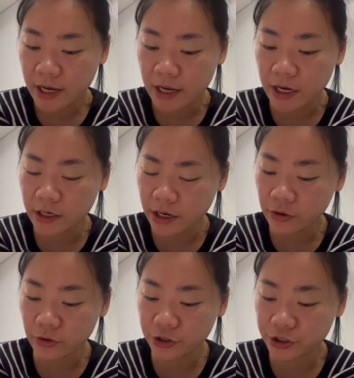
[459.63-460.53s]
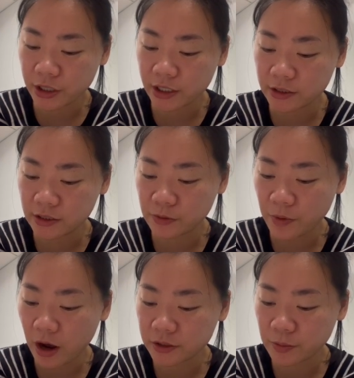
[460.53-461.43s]
In English, it is
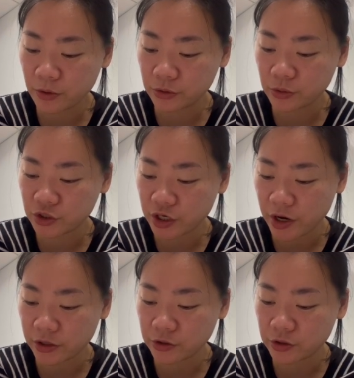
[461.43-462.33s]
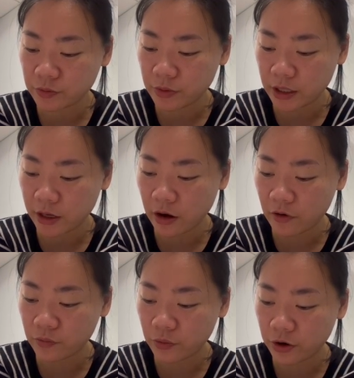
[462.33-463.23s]
possible to change the meaning
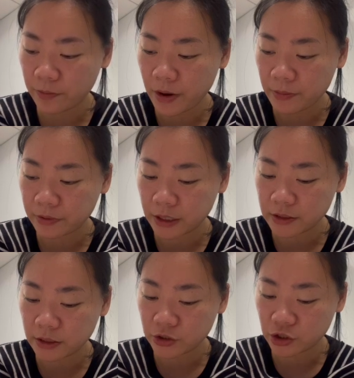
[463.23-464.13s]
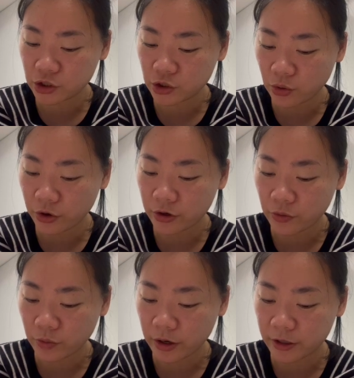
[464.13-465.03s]
of verb by placing short
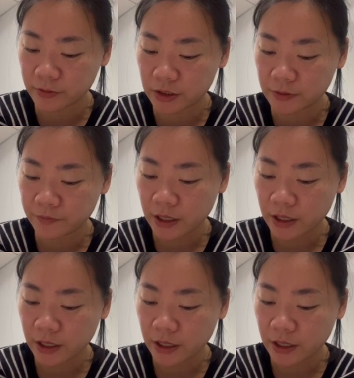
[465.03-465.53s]
verbs.